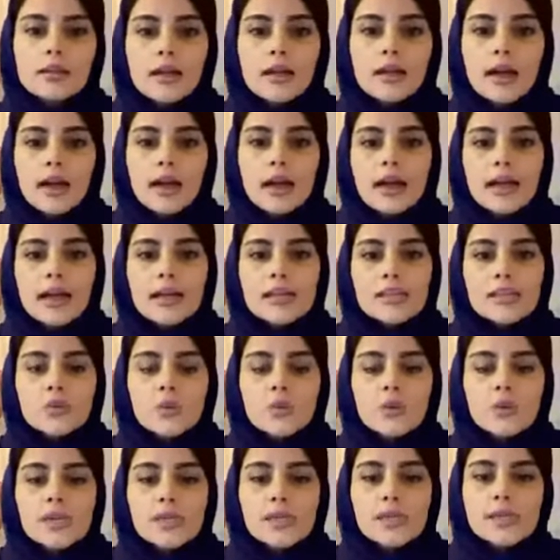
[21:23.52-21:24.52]
As we
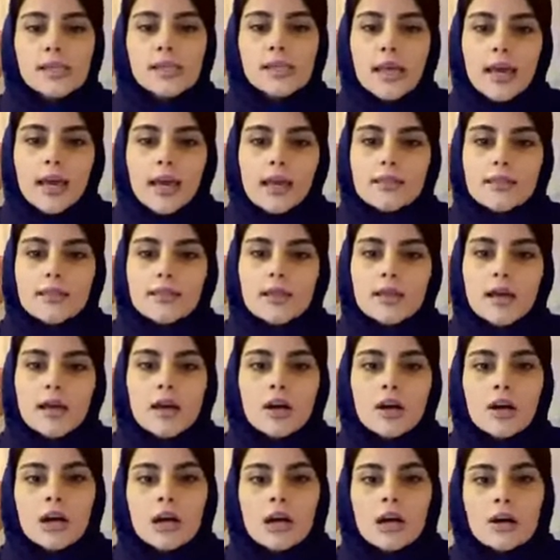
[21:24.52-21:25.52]
said,
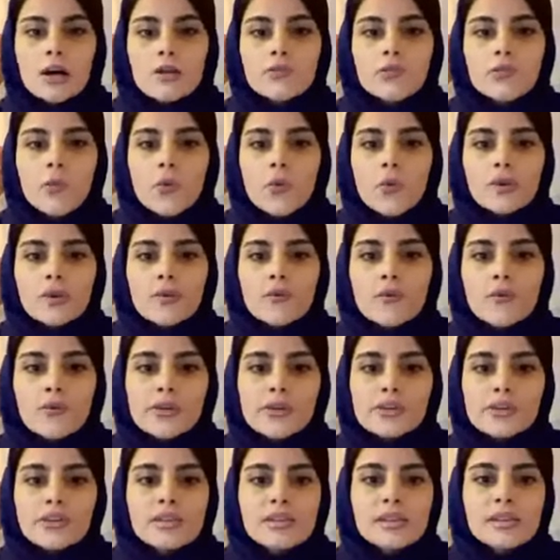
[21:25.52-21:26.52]
for the
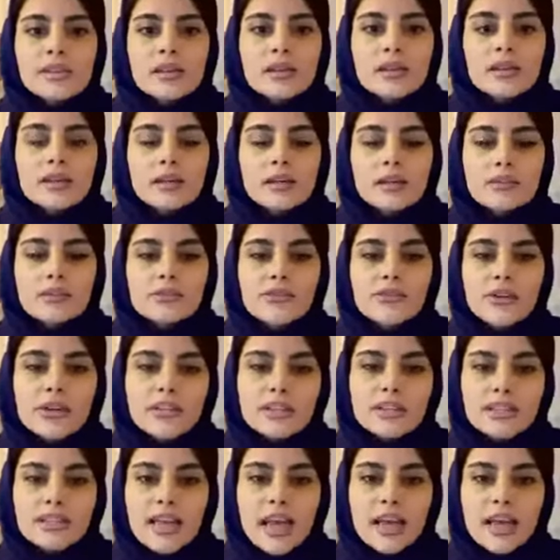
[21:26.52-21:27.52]
first
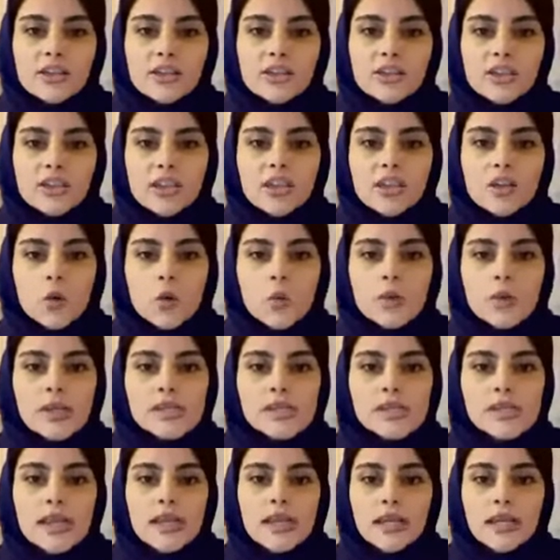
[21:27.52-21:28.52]
transaction, we
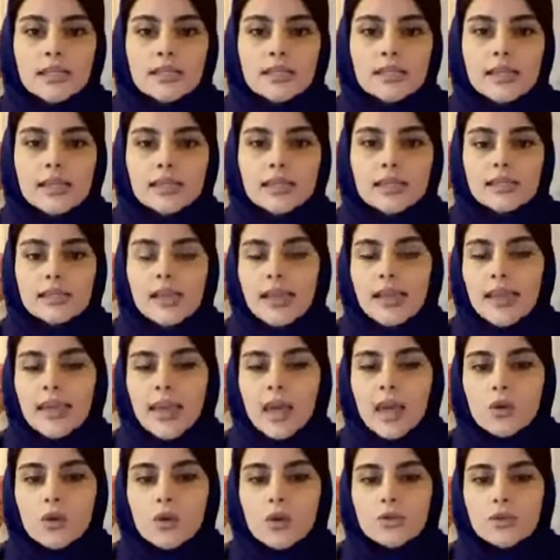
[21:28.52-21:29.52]
say the
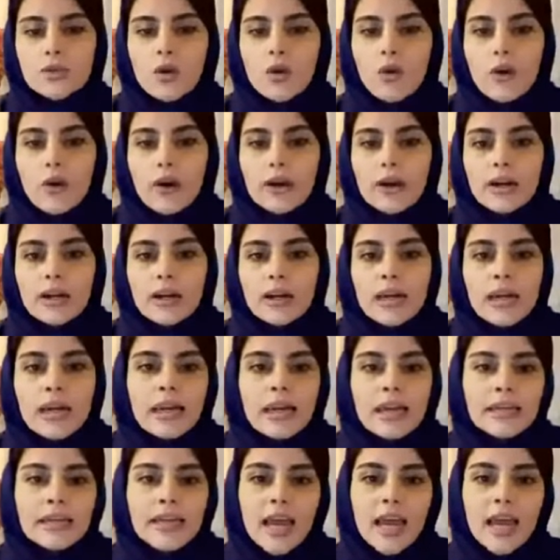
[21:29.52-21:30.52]
accounts are
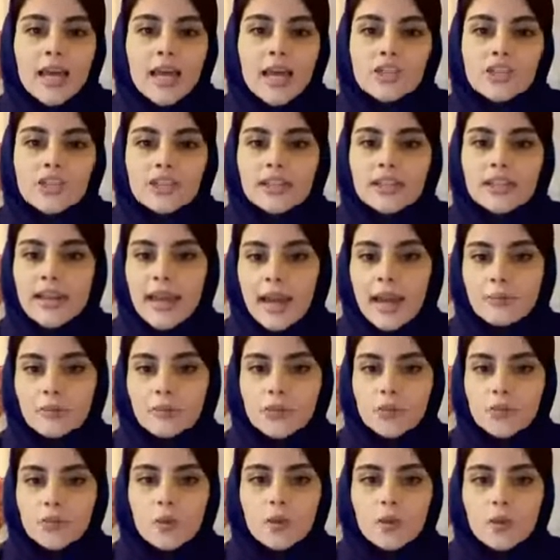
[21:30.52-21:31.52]
cash and
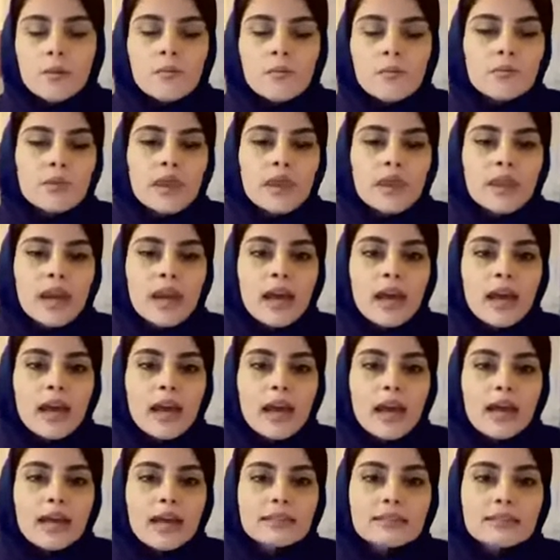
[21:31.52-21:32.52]
capital.
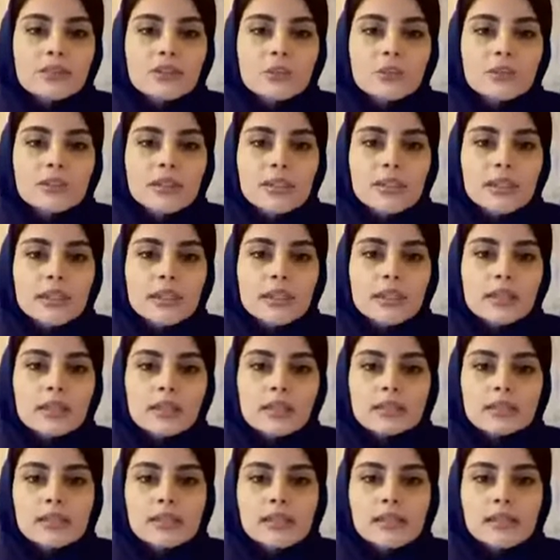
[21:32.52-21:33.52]
As you see, it
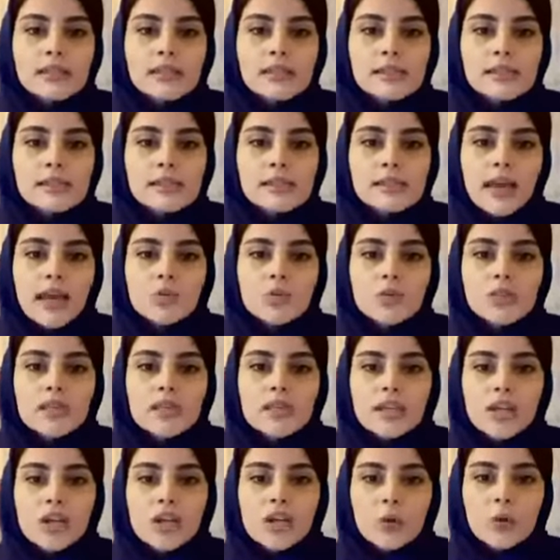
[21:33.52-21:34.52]
is accounting
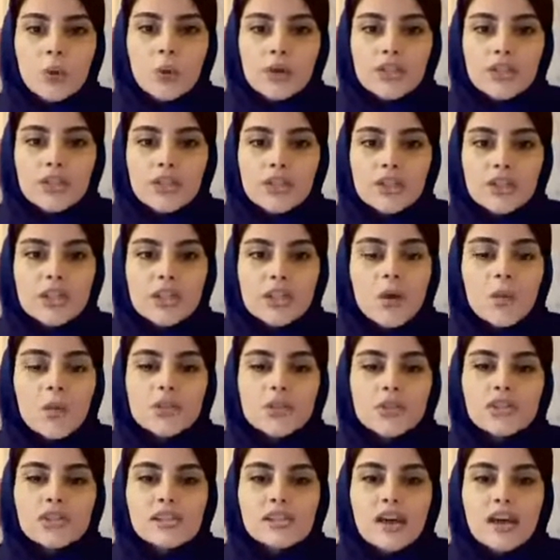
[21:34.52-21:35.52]
equation, which
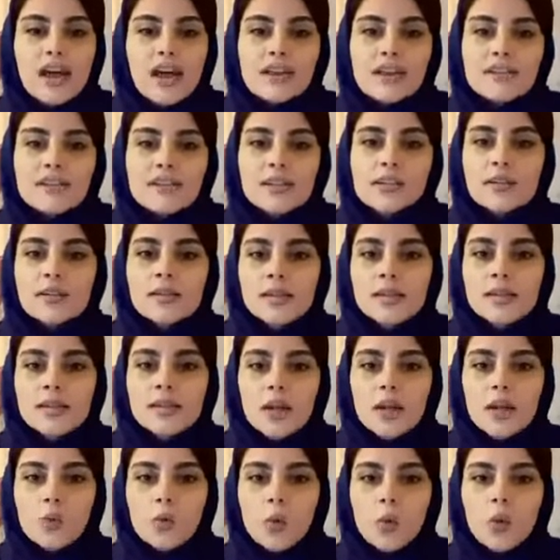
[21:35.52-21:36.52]
is assets
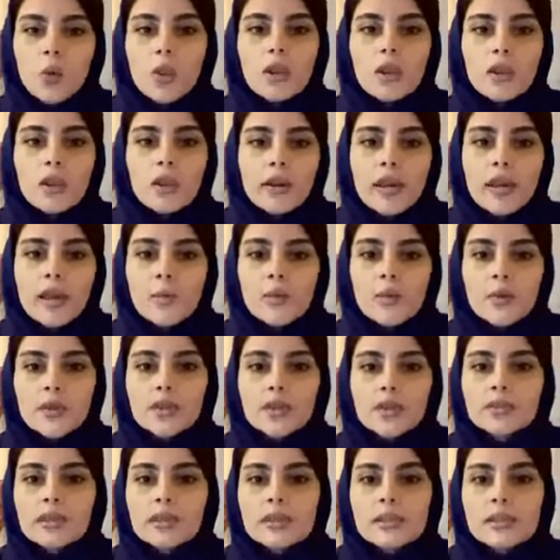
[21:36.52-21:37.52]
equal
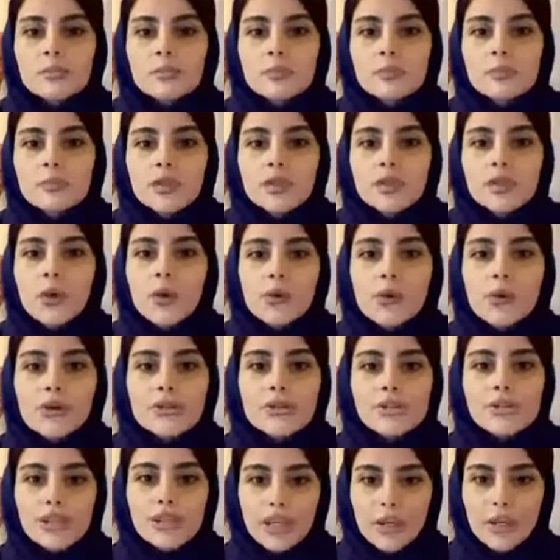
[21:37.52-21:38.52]
liabilities plus owner's
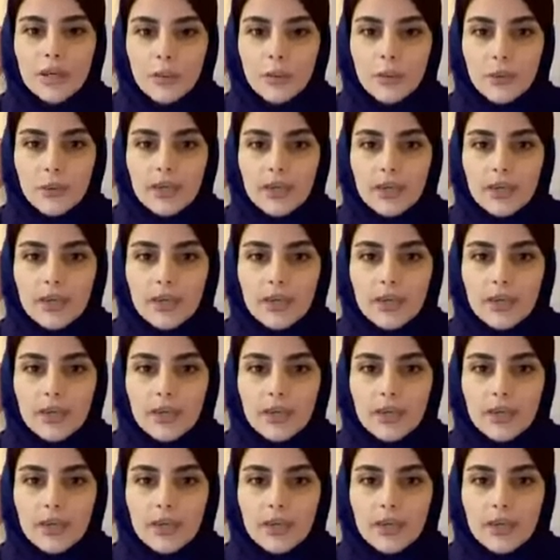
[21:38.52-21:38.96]
equity.